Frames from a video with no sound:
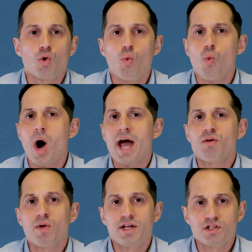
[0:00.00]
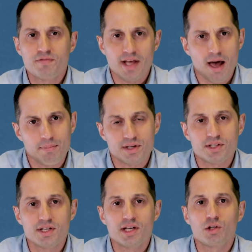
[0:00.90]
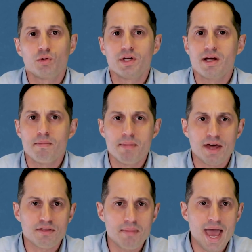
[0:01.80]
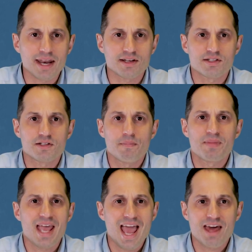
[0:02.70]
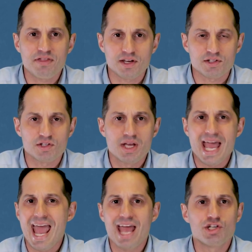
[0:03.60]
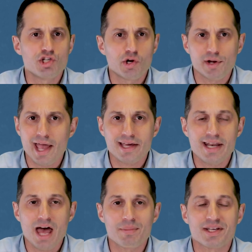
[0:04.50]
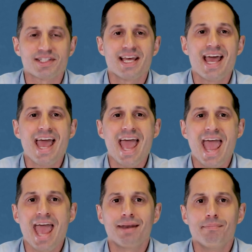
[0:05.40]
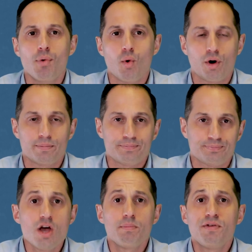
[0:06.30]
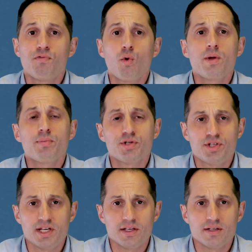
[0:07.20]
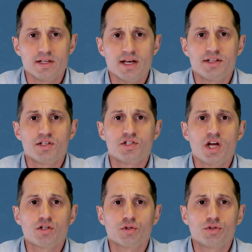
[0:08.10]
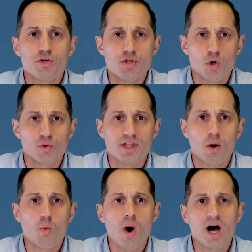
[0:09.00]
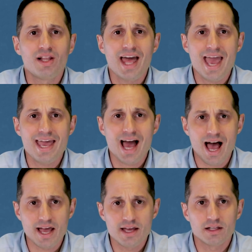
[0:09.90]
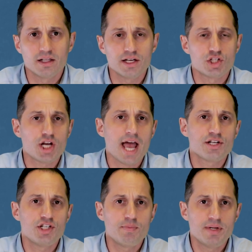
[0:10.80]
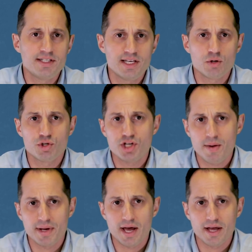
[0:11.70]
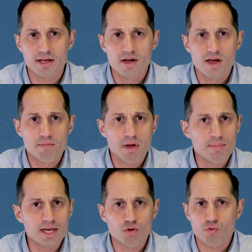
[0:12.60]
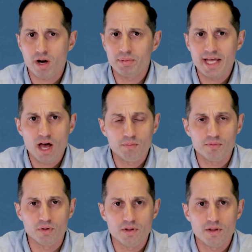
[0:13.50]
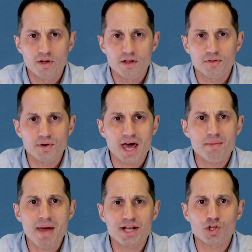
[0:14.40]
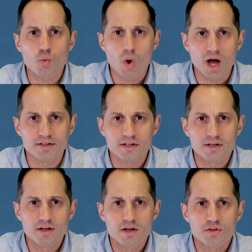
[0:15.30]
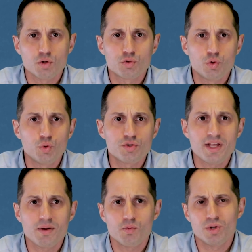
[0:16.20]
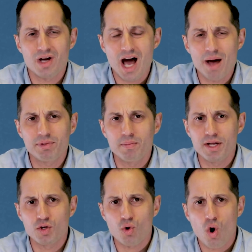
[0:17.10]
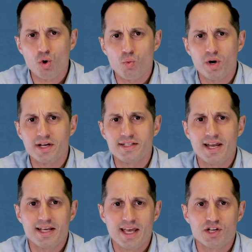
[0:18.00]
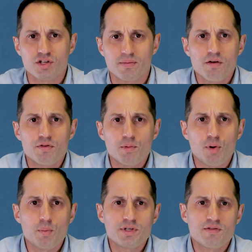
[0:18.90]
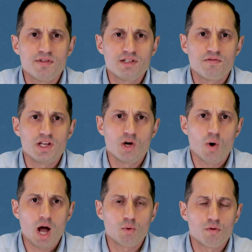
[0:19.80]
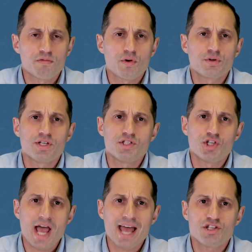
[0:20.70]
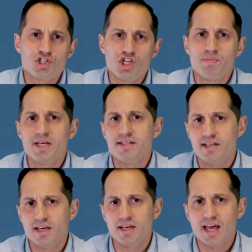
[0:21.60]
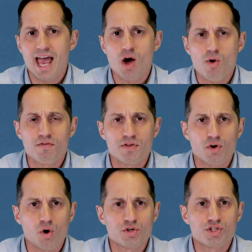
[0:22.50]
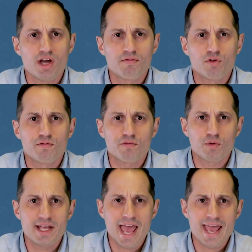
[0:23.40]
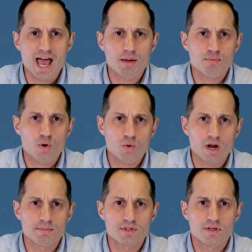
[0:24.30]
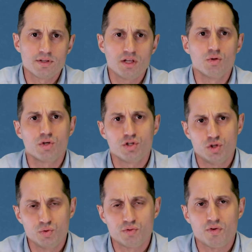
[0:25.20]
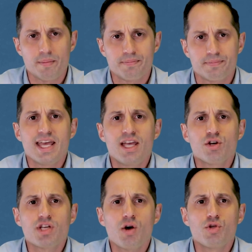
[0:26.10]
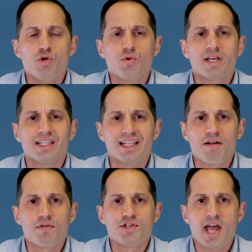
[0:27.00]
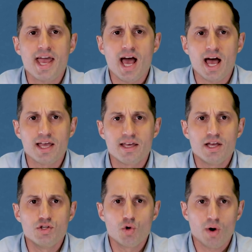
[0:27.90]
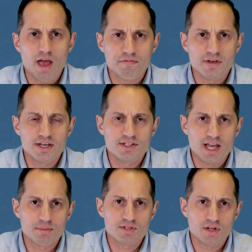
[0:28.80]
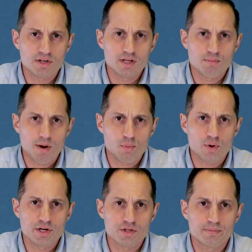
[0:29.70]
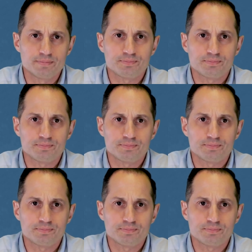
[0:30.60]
a wide range of topics, including mathematics, ethics, engineering economics, and more. Before we proceed, it's essential to note that while AI like ChatGPT or Gemini may be incredibly helpful, they're not a magic wand. They're tools that will complement your hard work and dedication. For the purpose of this video, I will refer to ChatGPT. However, there are several free AI programs that you can choose from. Here's how you can leverage AI in your FE exam studying preparation.